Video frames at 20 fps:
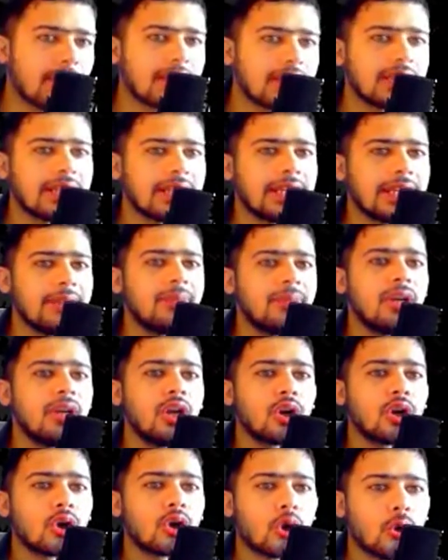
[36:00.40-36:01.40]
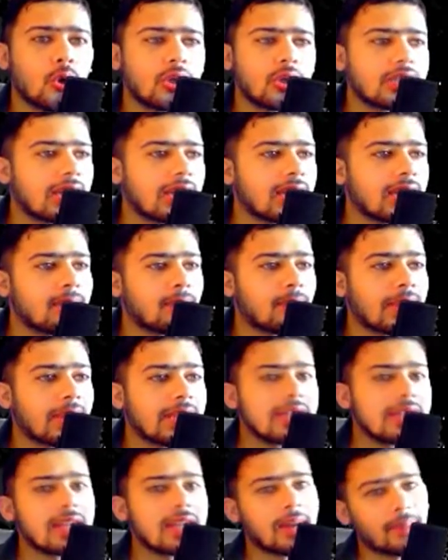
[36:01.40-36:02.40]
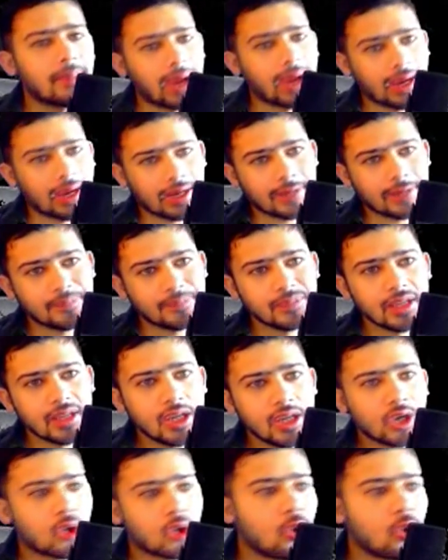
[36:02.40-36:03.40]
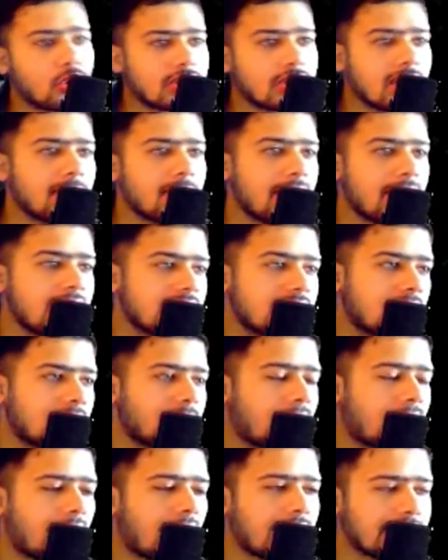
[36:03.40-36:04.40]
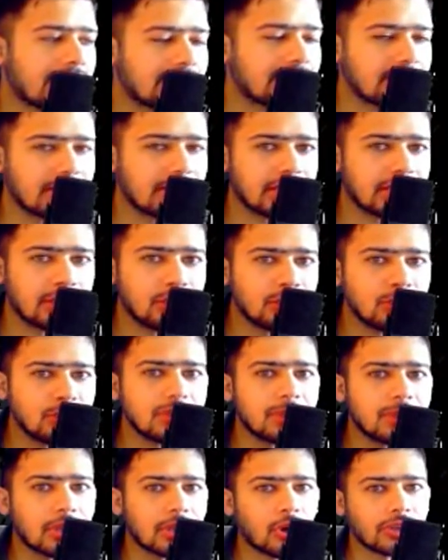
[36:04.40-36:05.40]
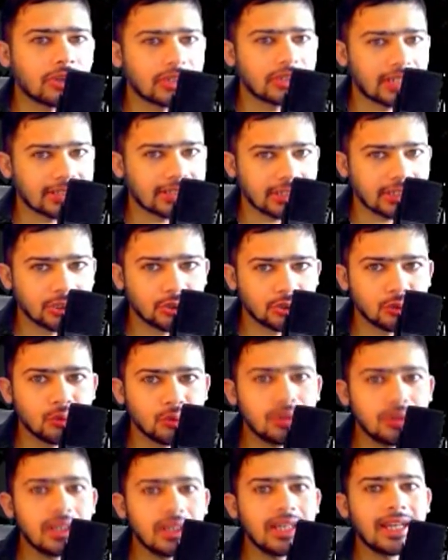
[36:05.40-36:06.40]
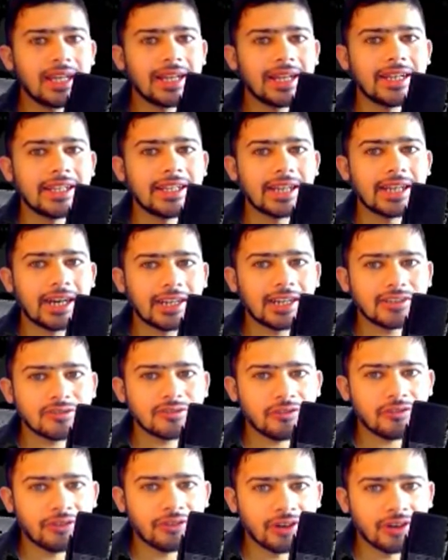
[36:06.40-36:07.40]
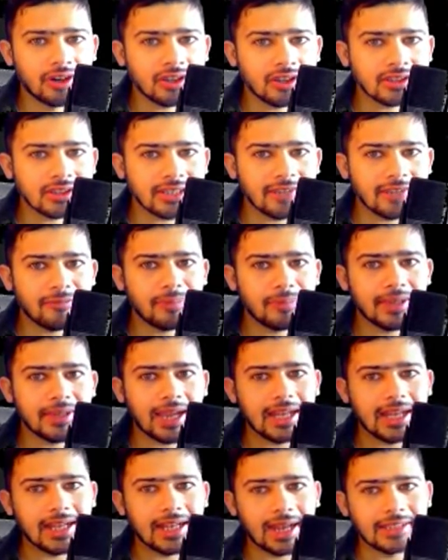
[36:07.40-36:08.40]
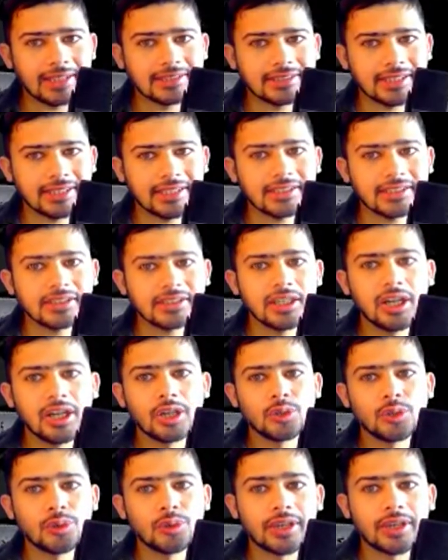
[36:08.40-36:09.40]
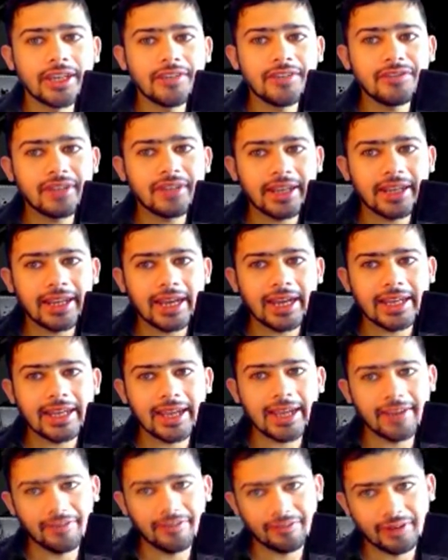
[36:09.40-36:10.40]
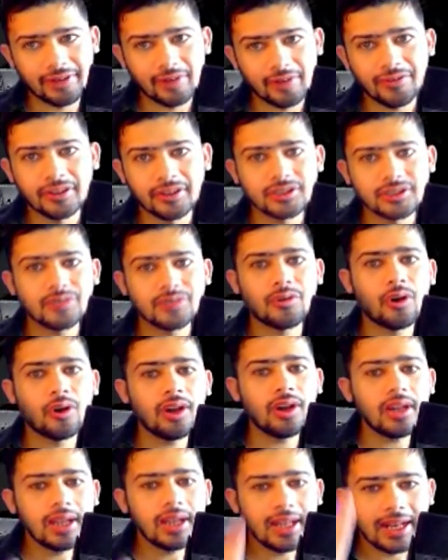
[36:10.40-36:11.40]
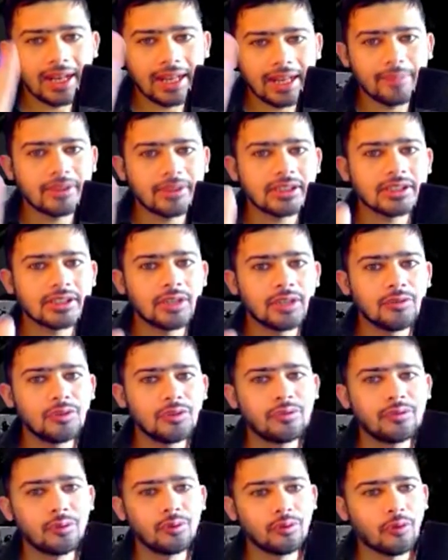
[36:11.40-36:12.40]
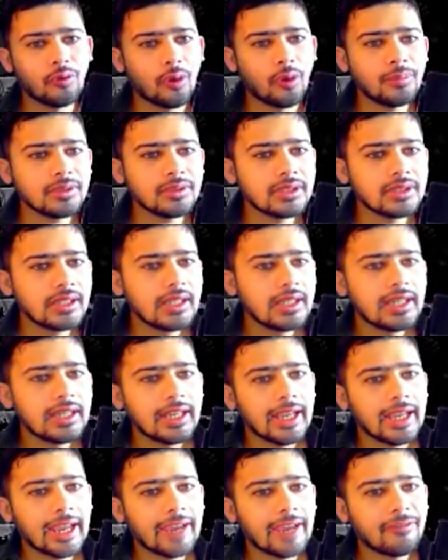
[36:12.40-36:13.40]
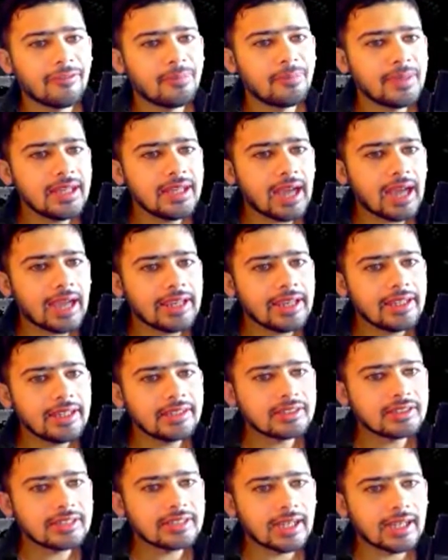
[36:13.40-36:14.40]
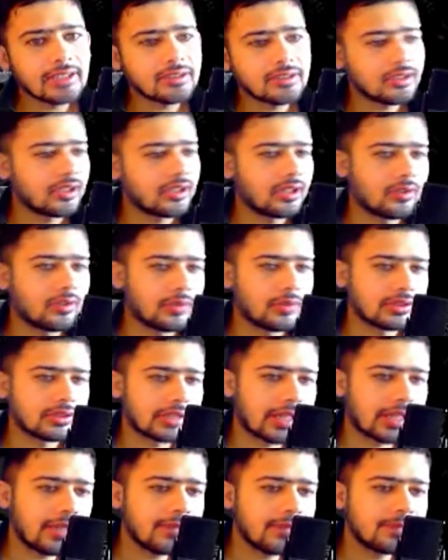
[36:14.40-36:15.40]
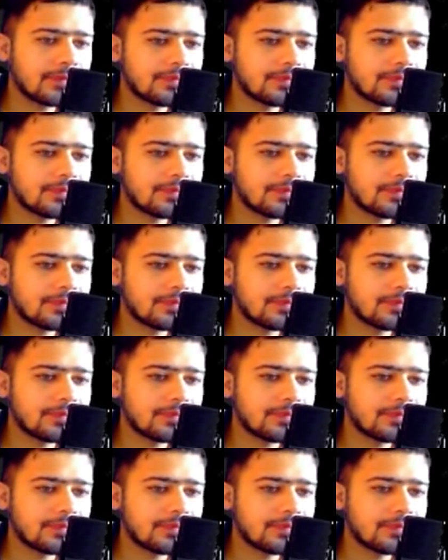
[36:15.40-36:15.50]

by the name kotak mahindra bank Kotak Mahindra Bank is in the news because it has issued India's first FPI license to gift AIF. Now, first of all, let me just give you full forms. FPI stands, uh, one second.